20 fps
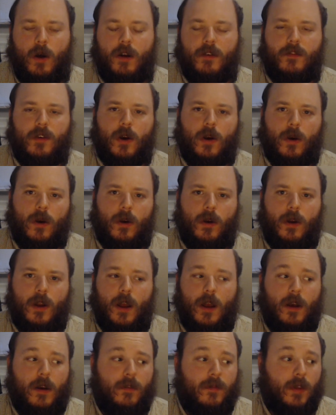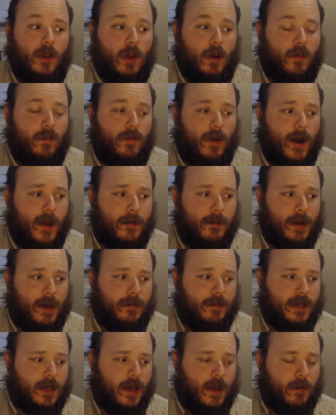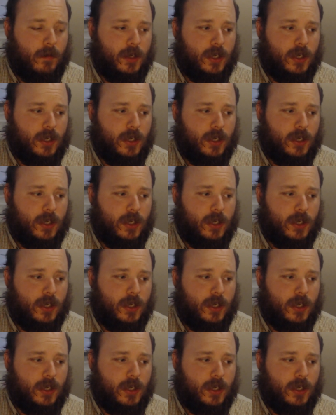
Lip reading: have heard of the low FODMAP diet,